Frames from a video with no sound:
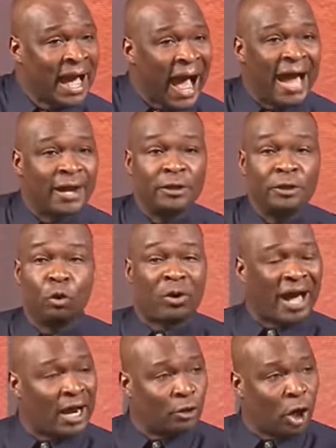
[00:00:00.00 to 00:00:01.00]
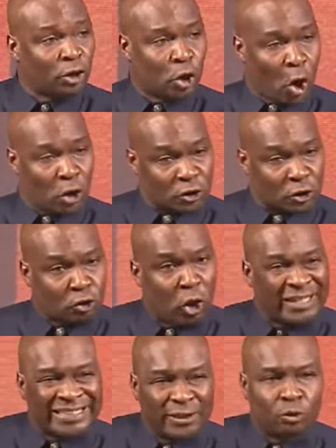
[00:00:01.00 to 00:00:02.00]
and you cannot
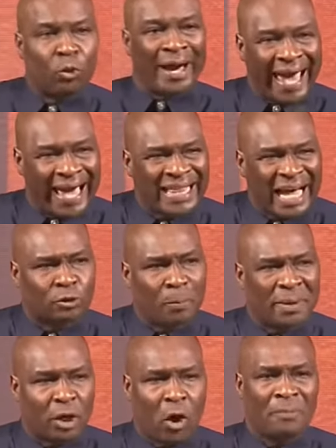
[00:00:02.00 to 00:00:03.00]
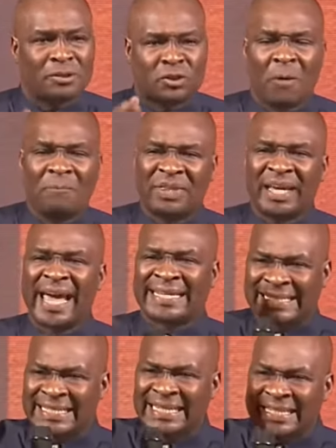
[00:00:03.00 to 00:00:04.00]
construct it together to become something
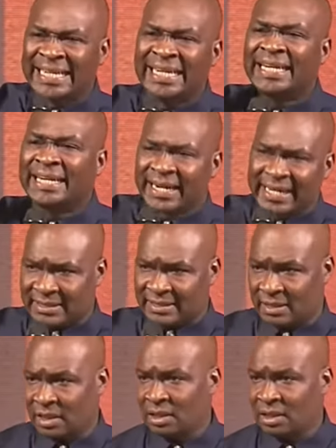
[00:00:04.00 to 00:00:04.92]
exceedingly great.